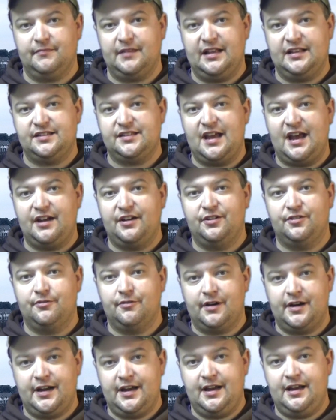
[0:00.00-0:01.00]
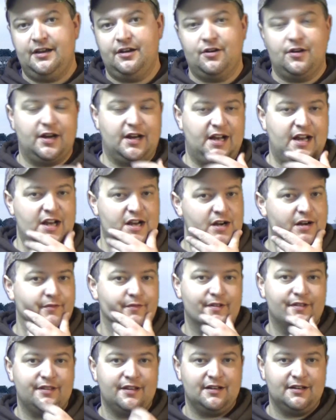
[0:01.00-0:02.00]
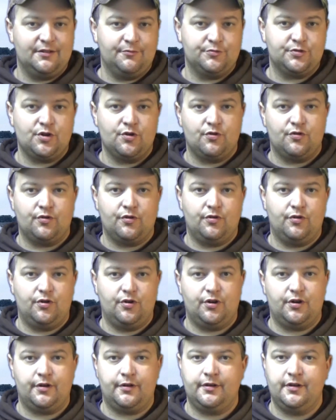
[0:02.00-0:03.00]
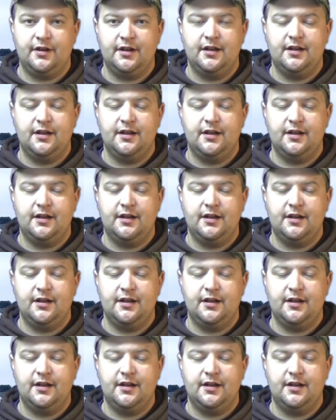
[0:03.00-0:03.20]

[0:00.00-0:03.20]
It sounded great. You know, I could hear everything that was going on,